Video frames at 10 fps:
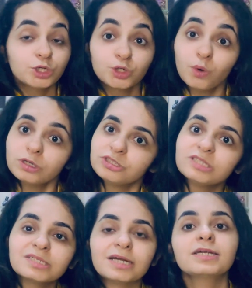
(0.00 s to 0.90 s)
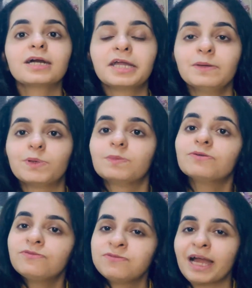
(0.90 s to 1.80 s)
Don't just cut kahin pe
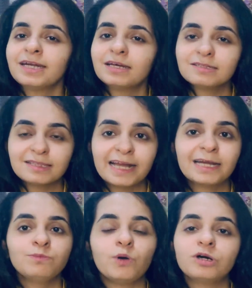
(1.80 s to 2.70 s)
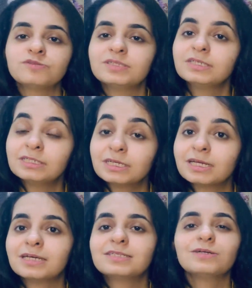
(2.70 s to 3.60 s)
bhi. Find a slight pause where they're
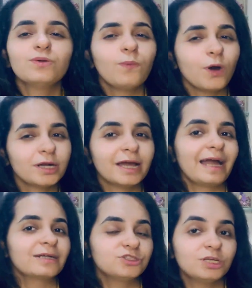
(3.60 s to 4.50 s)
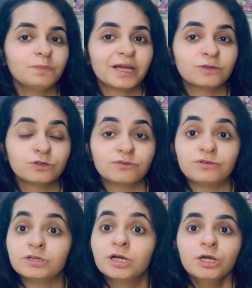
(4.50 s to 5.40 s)
hitting and say, you know what, I actually beg to
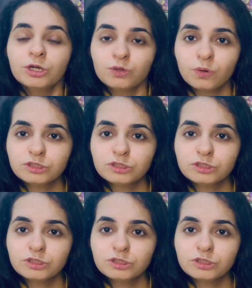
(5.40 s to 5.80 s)
differ. Don't